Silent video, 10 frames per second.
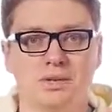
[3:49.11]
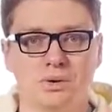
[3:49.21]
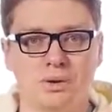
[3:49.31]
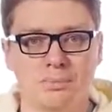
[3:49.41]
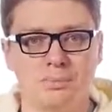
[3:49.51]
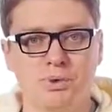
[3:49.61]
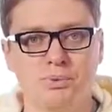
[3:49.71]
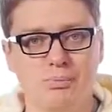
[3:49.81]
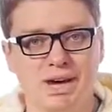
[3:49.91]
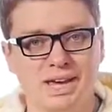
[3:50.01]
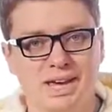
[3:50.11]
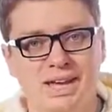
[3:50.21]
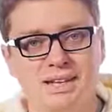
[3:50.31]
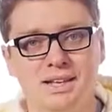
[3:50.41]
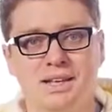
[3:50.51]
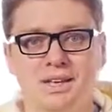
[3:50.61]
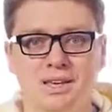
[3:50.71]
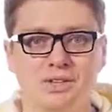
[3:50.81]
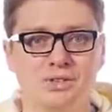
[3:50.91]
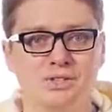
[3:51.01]
to compute by hand
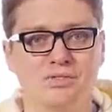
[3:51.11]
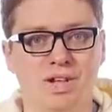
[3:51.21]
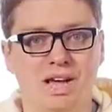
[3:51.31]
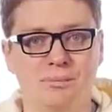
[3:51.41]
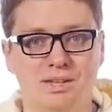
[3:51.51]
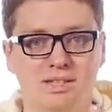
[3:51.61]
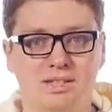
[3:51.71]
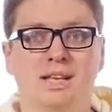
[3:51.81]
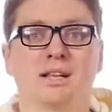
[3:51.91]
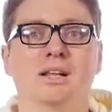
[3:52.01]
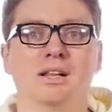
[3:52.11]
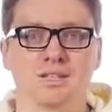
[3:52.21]
here on the fly, but still.